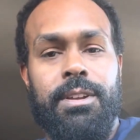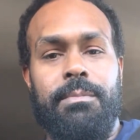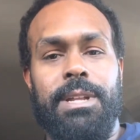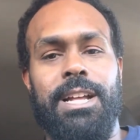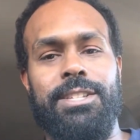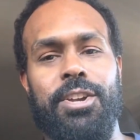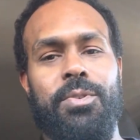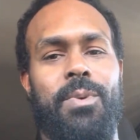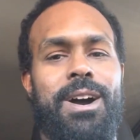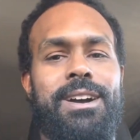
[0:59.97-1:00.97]
But I'll tell you
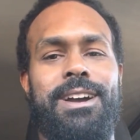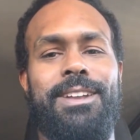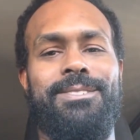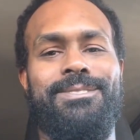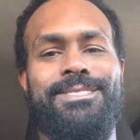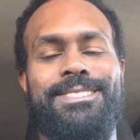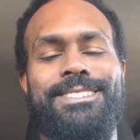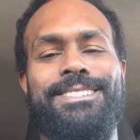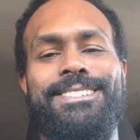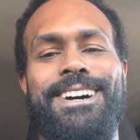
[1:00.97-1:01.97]
why I don't
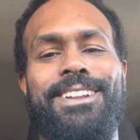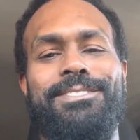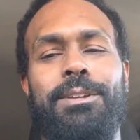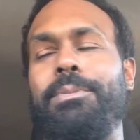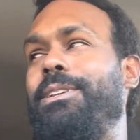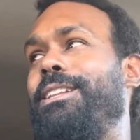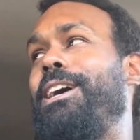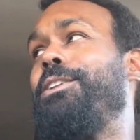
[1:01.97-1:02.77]
typically like